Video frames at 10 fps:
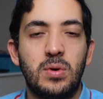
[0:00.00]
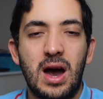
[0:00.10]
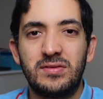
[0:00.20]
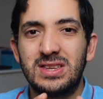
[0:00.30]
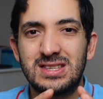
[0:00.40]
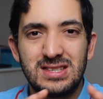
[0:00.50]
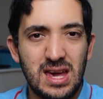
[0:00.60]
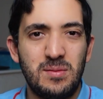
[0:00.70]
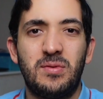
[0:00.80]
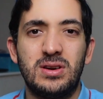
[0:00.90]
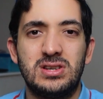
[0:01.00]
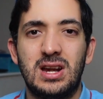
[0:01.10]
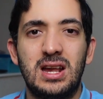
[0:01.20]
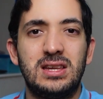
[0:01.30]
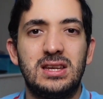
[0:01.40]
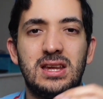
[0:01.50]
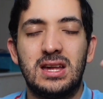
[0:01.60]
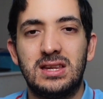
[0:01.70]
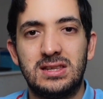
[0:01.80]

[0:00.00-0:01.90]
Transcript: have the same functionality that the